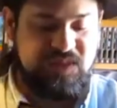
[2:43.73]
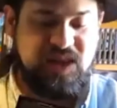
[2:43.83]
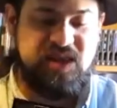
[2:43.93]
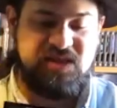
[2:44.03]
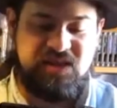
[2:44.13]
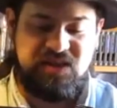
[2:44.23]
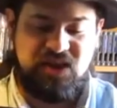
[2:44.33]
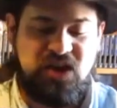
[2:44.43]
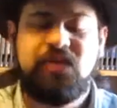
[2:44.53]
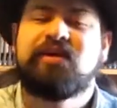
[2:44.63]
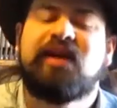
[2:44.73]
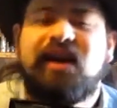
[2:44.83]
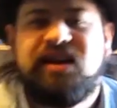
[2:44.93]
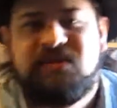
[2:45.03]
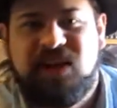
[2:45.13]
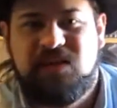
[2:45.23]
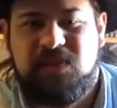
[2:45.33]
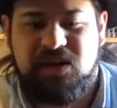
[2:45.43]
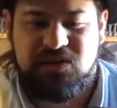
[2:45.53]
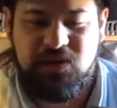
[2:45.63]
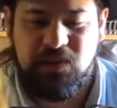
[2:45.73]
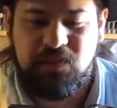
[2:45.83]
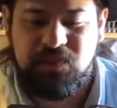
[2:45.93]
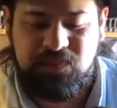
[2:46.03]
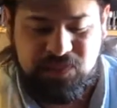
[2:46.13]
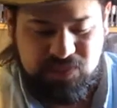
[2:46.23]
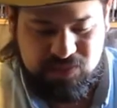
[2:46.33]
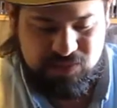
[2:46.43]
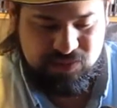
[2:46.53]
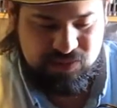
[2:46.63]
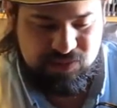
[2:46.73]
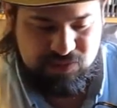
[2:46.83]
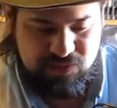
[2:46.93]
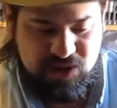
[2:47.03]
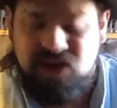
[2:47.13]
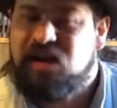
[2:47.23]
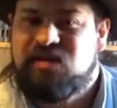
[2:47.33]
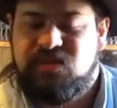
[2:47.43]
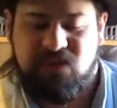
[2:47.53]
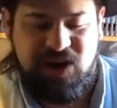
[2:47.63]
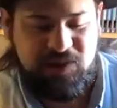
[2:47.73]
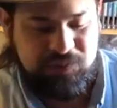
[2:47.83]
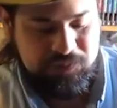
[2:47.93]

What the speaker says: This is the cute and tiny Flashback 2. Pretty awesome, right?